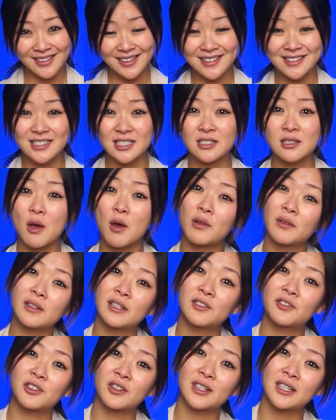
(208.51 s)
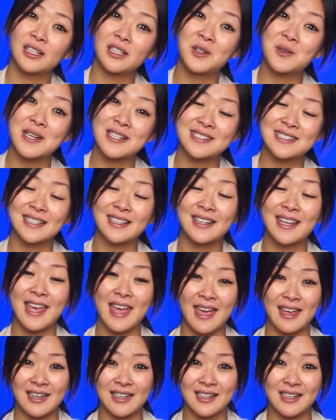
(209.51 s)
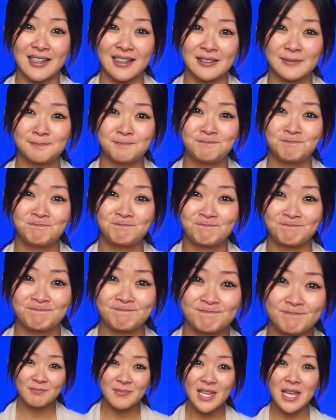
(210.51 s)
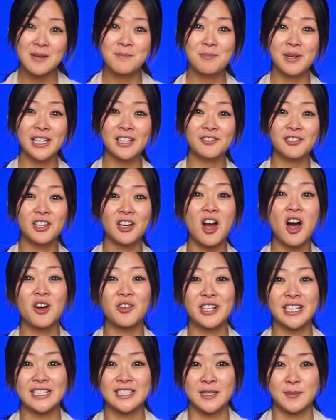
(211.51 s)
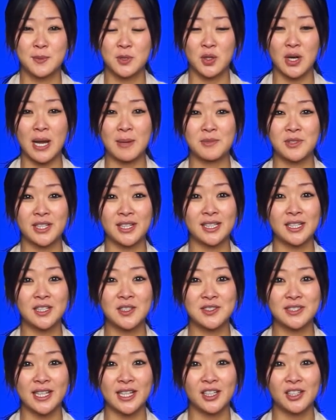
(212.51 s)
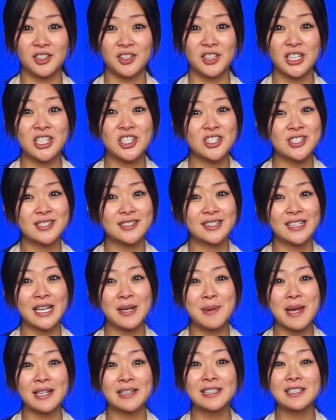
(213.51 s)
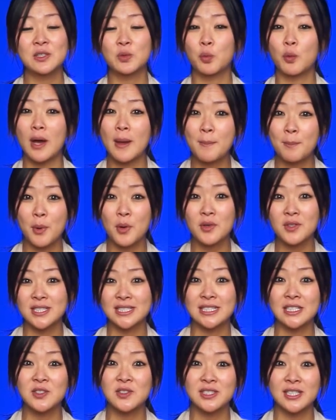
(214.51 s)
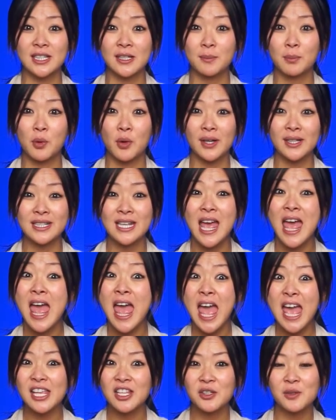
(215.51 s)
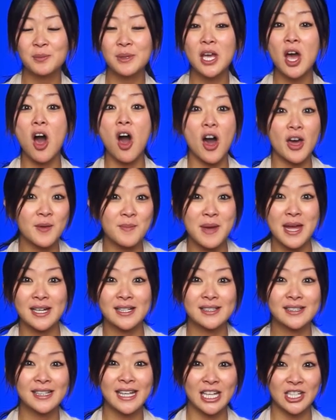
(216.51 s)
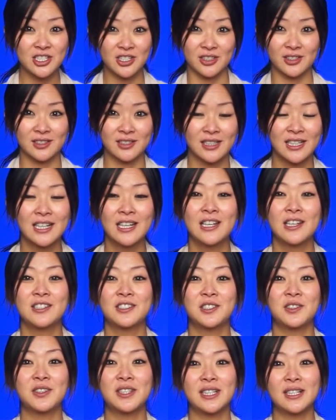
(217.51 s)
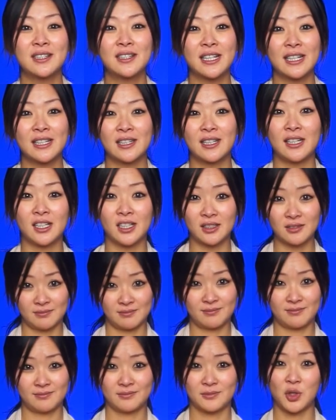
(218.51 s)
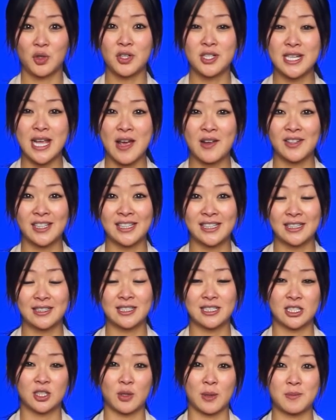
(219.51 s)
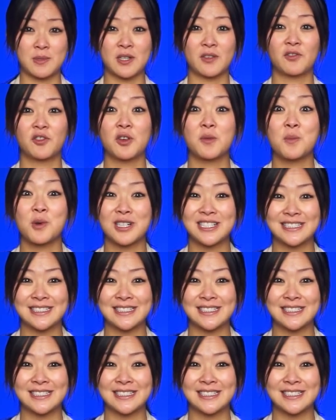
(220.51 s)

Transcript: this is only for the US and Canada. But if you're already subscribed to the newsletter, you can just claim at least one bonus newsletter point and you'll be automatically entered. So you can click here or down in the description for more